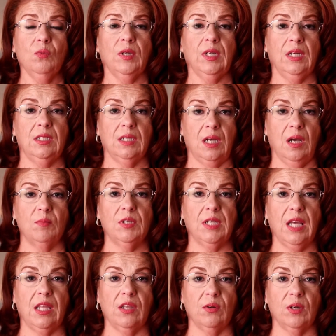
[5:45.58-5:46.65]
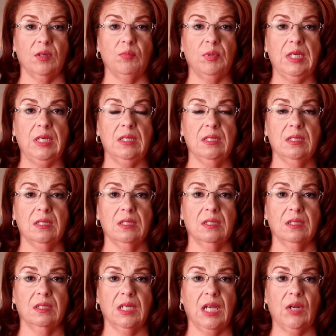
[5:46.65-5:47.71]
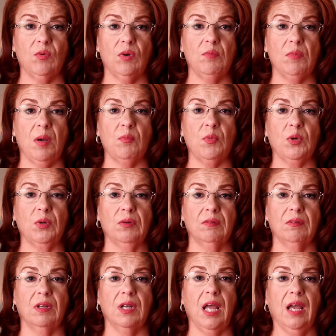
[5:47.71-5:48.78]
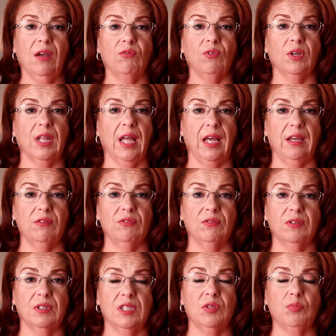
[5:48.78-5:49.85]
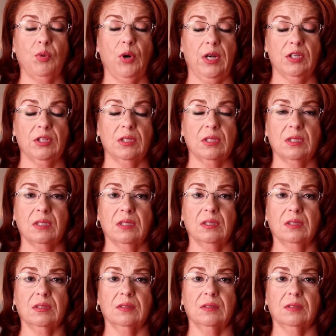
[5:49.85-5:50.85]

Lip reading: We need to come together in peace and remember that every life is precious.